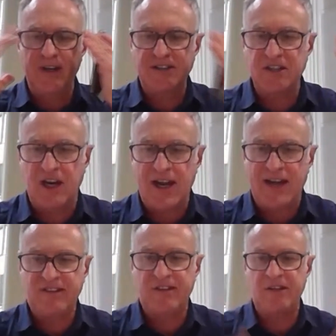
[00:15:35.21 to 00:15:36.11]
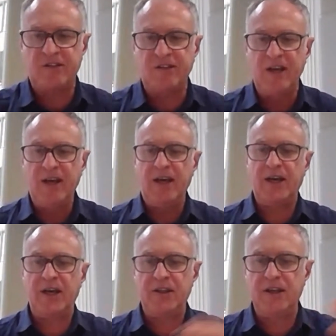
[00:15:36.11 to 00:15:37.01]
connected glasses,
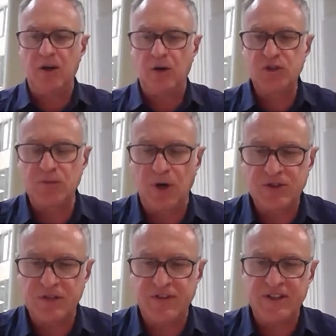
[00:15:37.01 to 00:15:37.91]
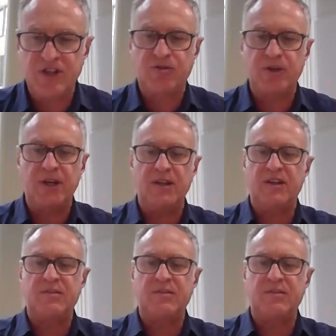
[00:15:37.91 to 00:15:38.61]
the automotive industry,